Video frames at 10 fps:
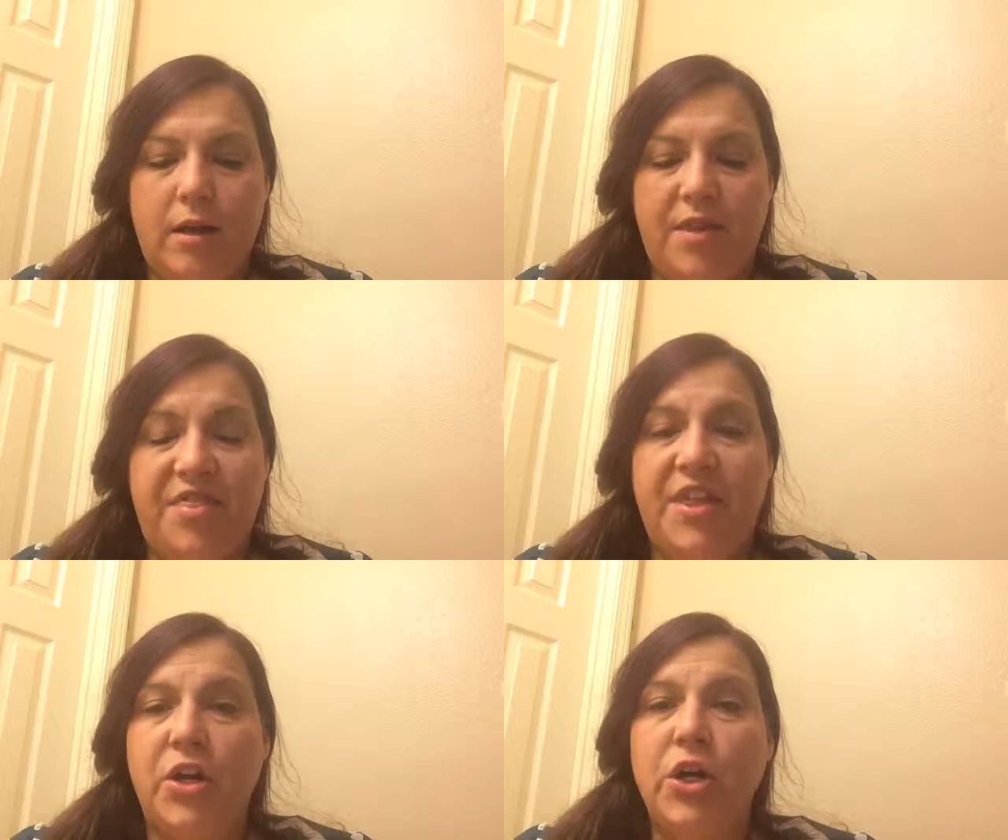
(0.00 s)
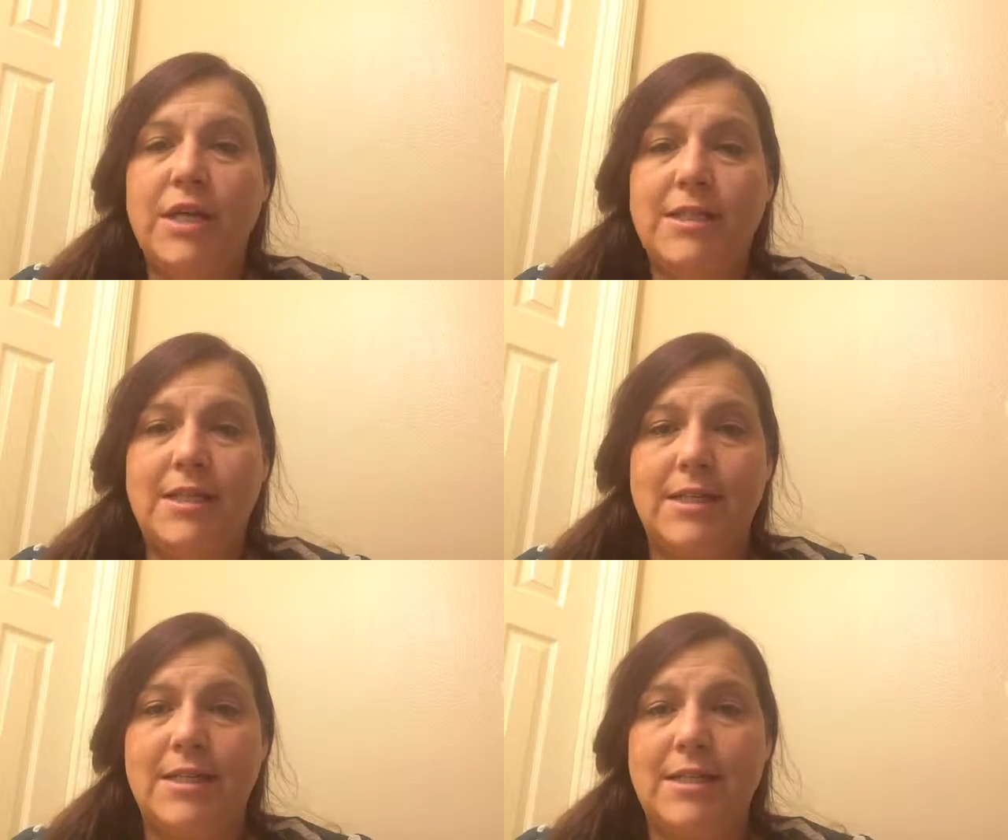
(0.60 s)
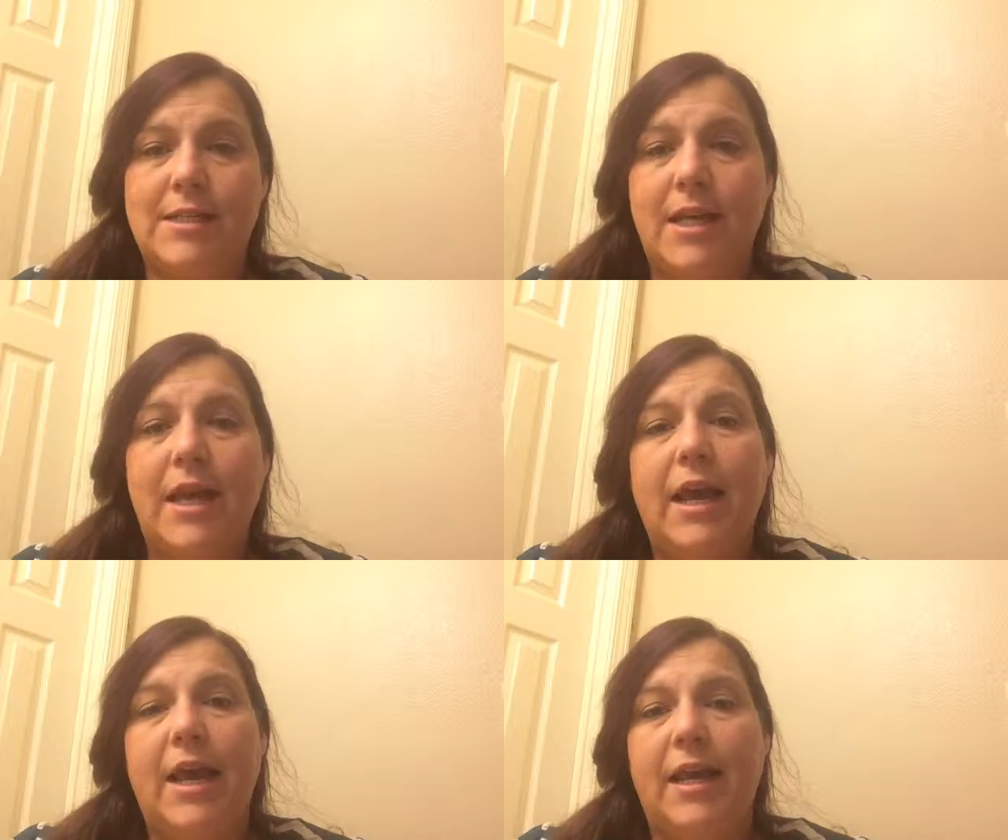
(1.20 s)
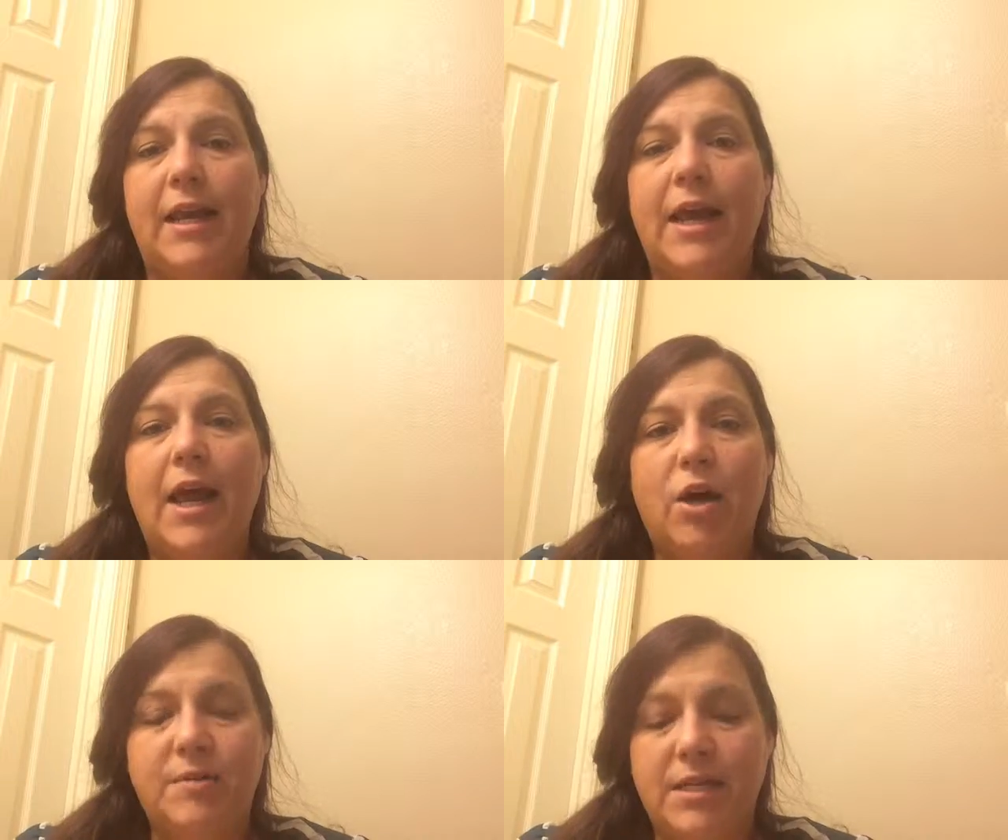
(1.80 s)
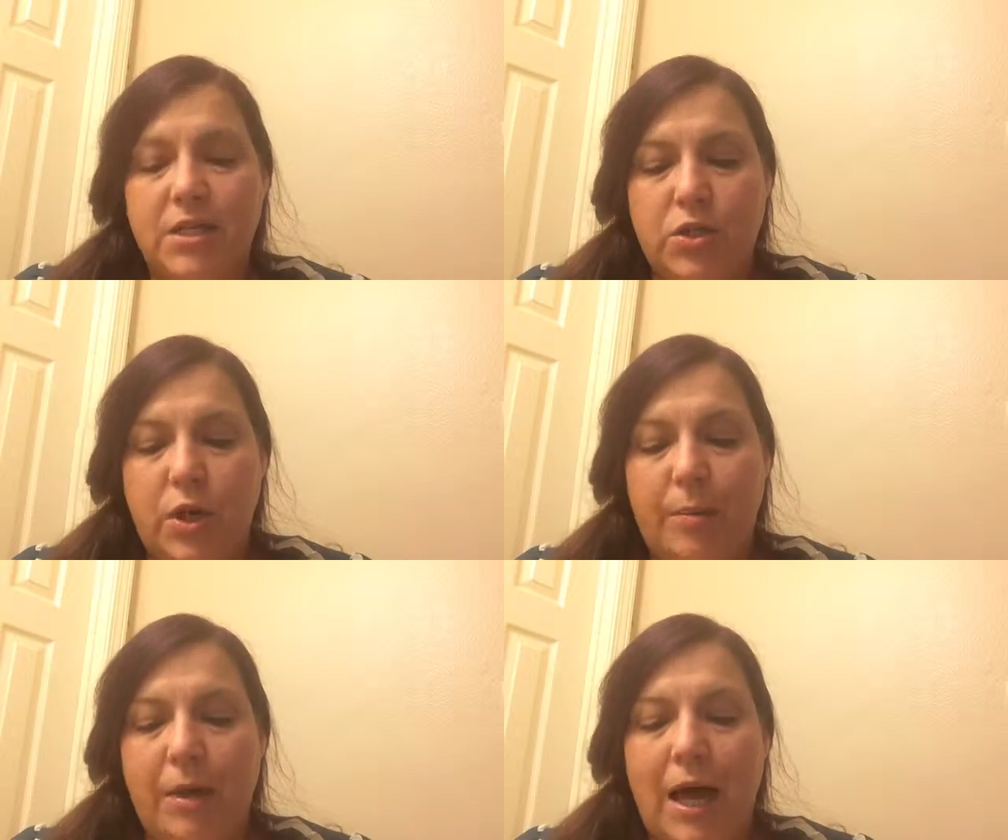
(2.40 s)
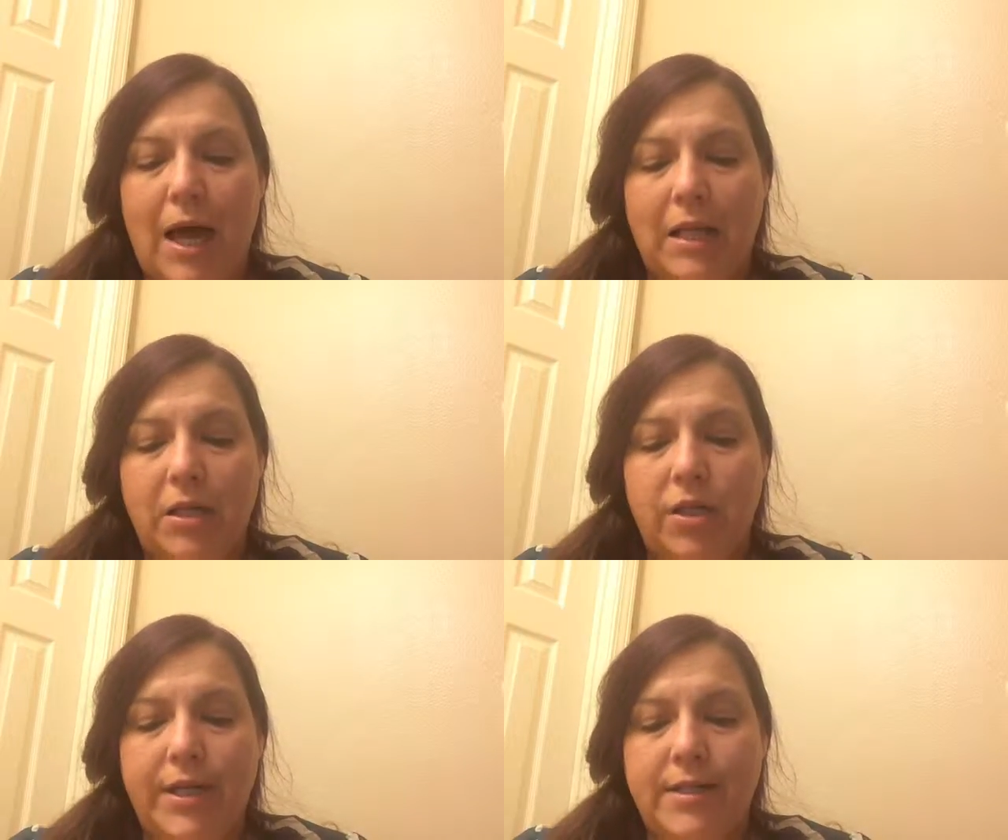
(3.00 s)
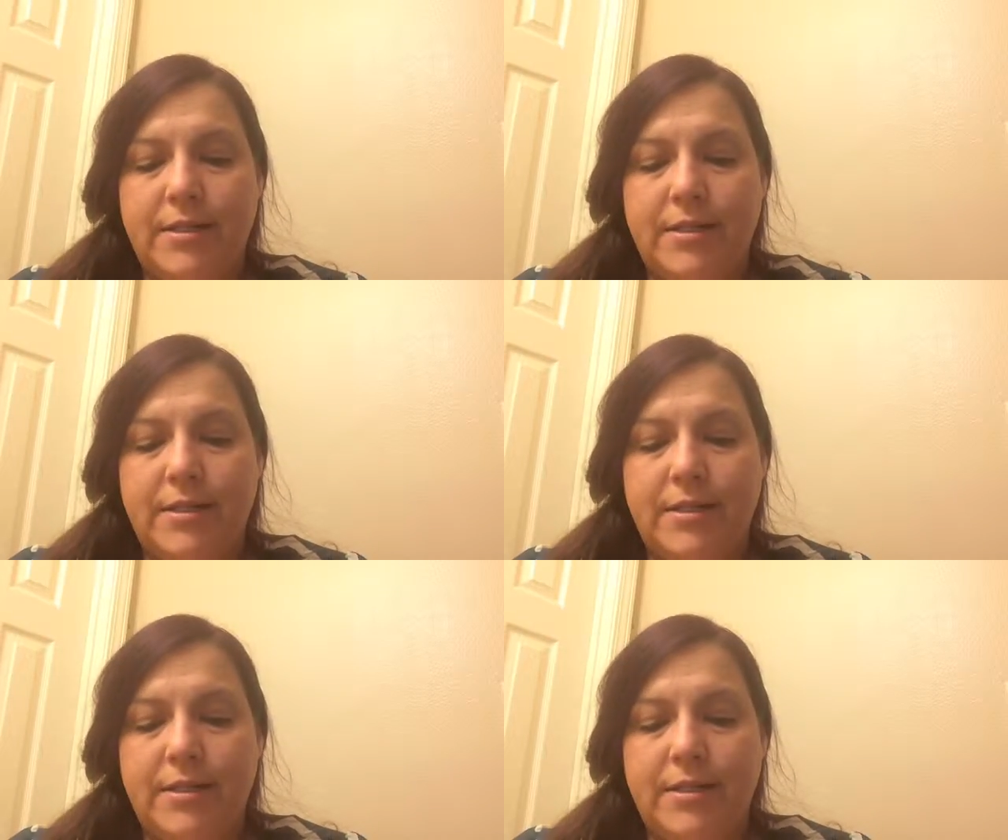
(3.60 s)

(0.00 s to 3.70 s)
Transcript: a thinner consistency, and it helps it to apply a little